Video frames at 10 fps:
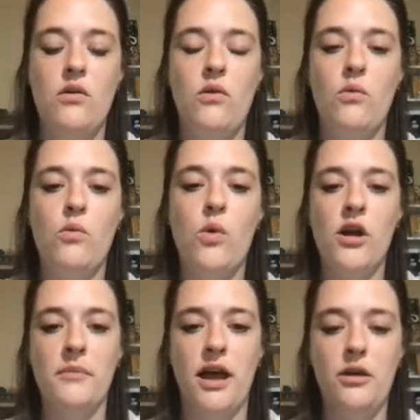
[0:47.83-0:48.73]

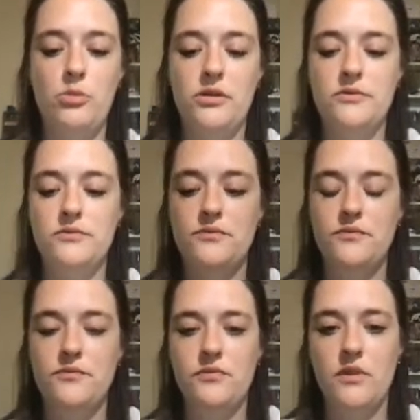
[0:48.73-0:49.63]
warm up.
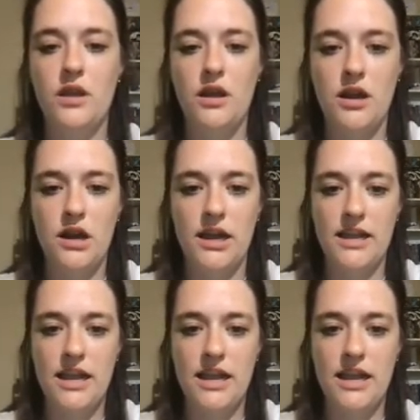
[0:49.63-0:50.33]
All right,